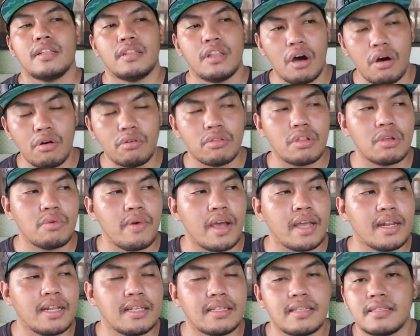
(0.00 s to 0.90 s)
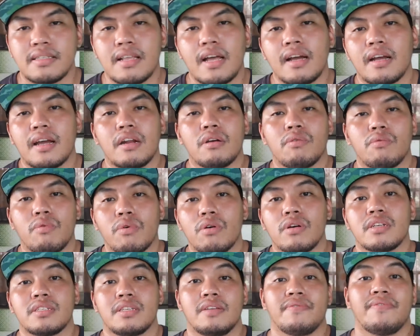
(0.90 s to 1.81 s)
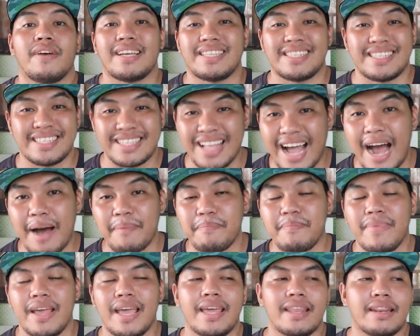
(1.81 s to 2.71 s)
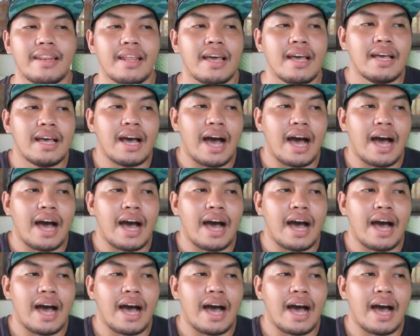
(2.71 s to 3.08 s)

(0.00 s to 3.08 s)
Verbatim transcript: the only way this is not gonna work is if i stop and